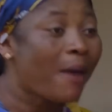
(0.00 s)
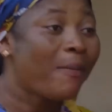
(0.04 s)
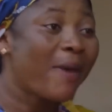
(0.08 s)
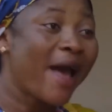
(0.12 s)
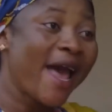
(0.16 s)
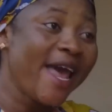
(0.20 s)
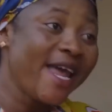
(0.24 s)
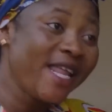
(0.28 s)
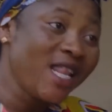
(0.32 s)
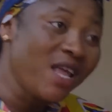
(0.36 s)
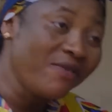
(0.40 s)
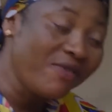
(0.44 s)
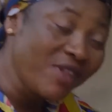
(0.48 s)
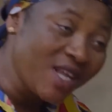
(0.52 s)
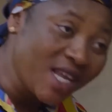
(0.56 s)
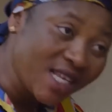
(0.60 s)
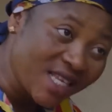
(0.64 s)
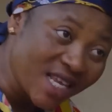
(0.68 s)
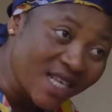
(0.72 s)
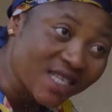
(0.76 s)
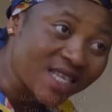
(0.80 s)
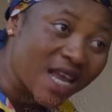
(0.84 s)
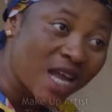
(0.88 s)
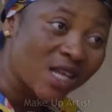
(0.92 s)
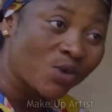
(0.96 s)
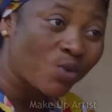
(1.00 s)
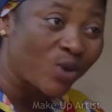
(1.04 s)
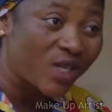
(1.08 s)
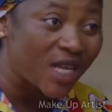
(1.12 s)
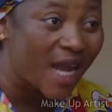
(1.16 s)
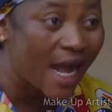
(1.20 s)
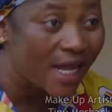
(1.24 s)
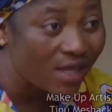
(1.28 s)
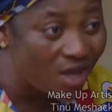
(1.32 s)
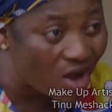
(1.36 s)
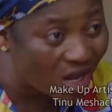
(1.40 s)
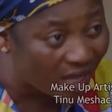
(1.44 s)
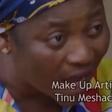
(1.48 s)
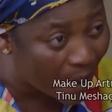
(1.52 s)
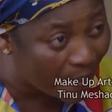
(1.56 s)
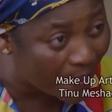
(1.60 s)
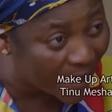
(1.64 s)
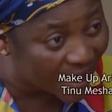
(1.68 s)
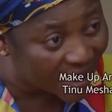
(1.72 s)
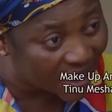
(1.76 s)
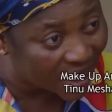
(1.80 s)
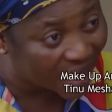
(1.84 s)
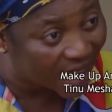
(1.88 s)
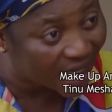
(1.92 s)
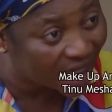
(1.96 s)
am I living in this house with any other
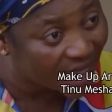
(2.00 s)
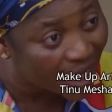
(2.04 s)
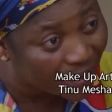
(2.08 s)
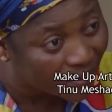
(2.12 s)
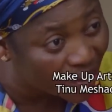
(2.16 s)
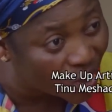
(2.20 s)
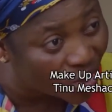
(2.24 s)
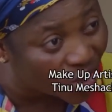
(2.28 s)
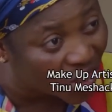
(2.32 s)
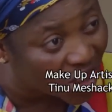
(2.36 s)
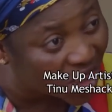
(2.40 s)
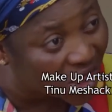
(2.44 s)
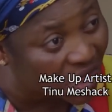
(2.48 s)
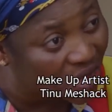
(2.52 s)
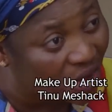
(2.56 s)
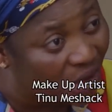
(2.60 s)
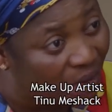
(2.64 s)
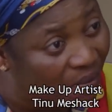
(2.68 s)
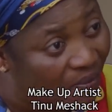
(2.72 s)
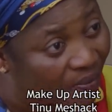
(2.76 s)
person except you, Chiso?